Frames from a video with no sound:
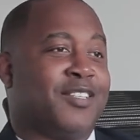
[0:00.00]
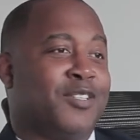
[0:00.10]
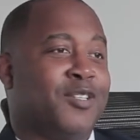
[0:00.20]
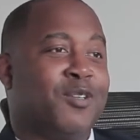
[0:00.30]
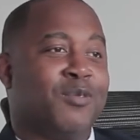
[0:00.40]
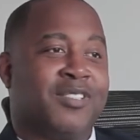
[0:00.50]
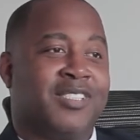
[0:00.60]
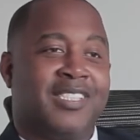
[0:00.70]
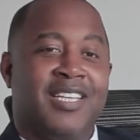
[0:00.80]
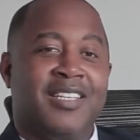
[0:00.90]
You don't
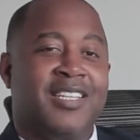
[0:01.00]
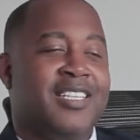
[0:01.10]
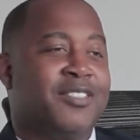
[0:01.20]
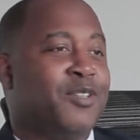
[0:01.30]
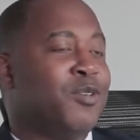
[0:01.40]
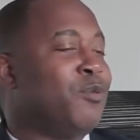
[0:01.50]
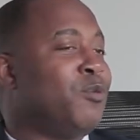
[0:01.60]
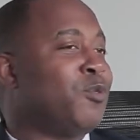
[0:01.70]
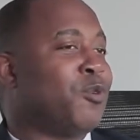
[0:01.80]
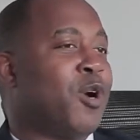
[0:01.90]
see these
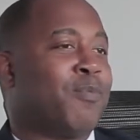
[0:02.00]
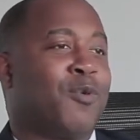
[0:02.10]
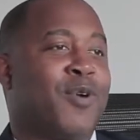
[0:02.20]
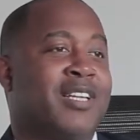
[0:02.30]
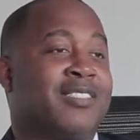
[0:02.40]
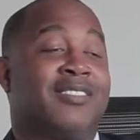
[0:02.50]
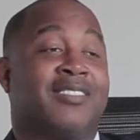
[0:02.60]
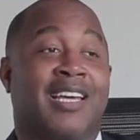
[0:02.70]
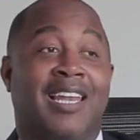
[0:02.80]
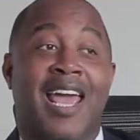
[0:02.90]
huge corporations
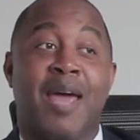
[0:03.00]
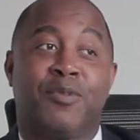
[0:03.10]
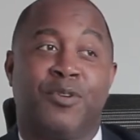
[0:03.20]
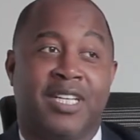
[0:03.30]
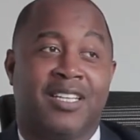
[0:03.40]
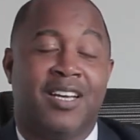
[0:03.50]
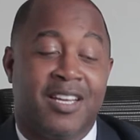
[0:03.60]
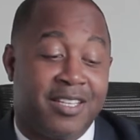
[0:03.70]
clamoring.